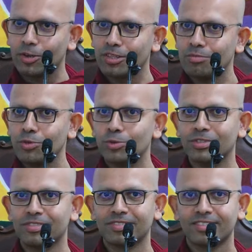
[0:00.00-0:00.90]
on the
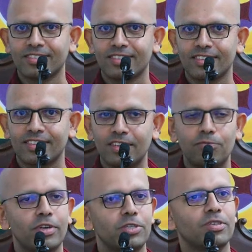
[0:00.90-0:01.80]
moon
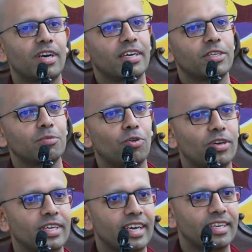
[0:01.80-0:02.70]
if when you die and you're
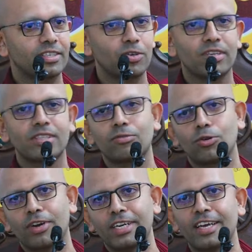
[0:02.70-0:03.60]
born again, you're in the
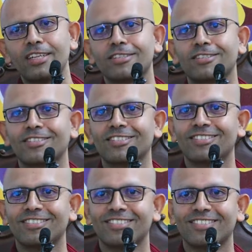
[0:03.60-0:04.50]
four great hells?
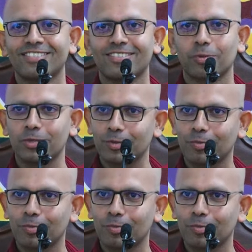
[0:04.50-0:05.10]
What's the